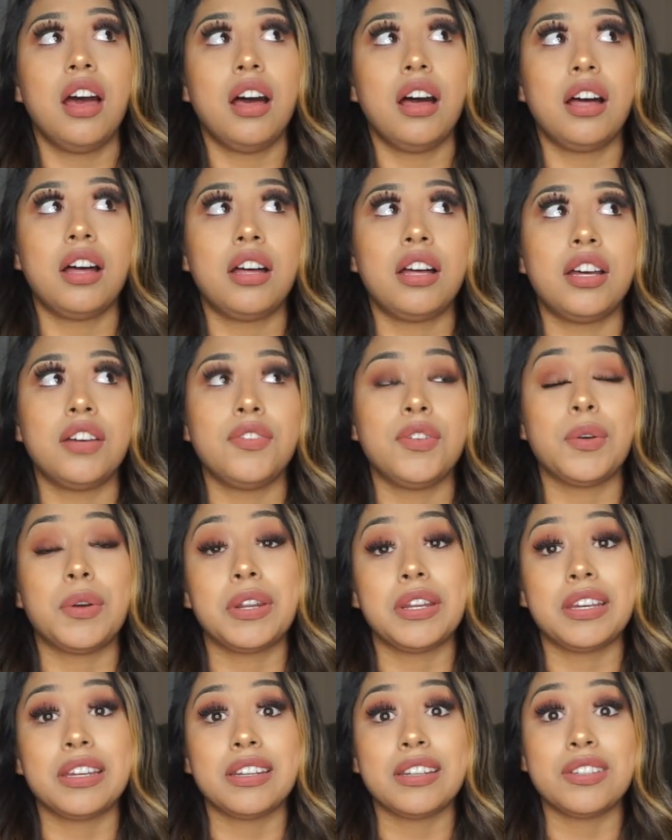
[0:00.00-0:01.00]
If you want
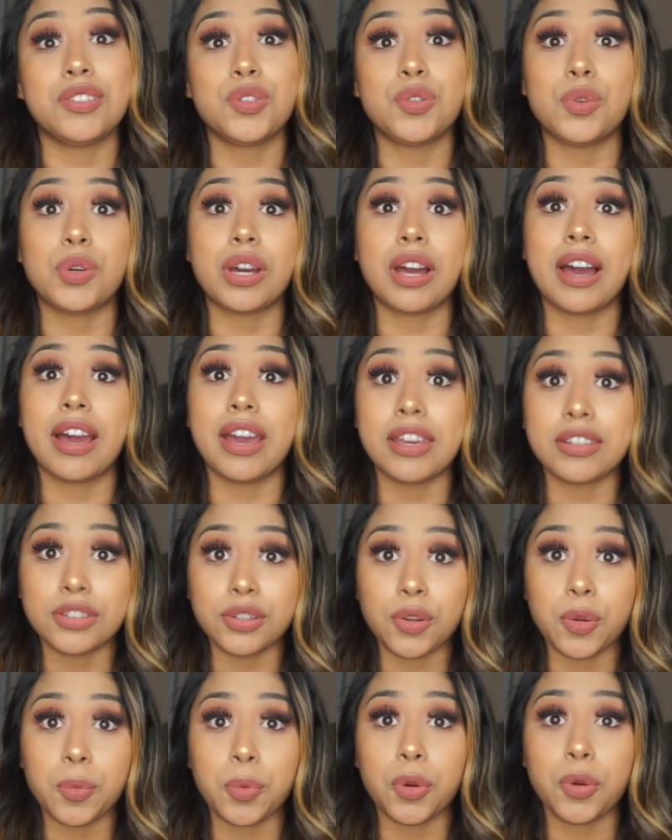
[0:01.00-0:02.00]
to get into a
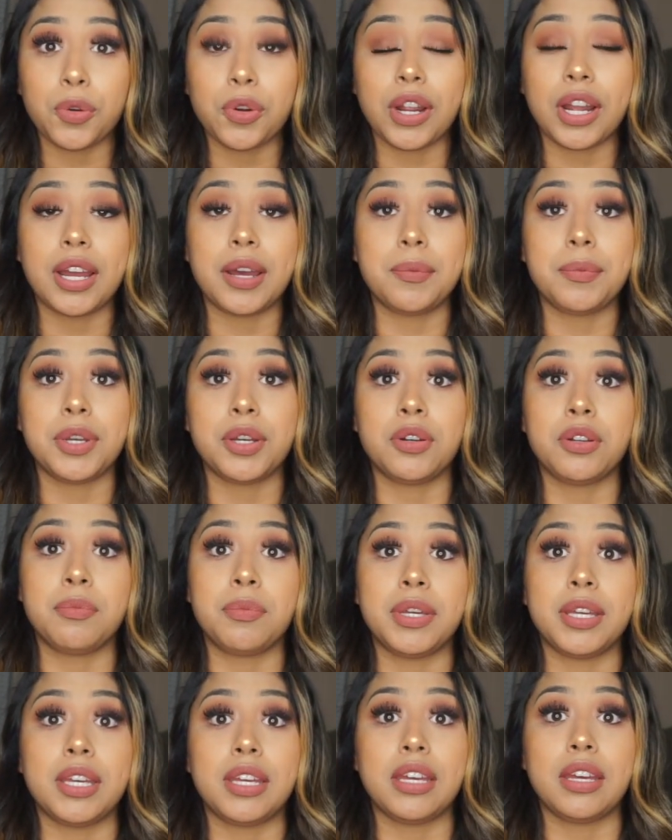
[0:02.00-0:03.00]
Kaiser program, it would
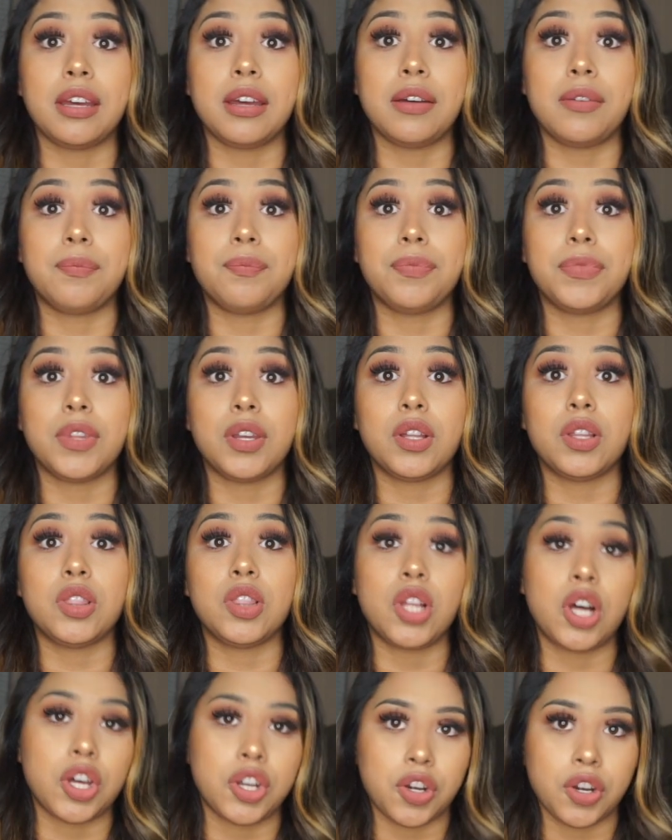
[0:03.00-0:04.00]
be
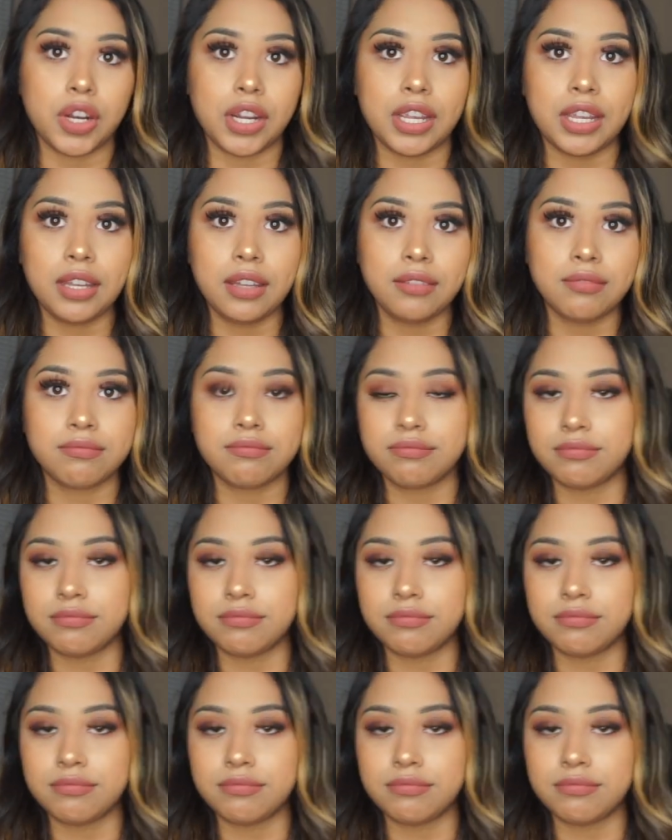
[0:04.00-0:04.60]
lottery.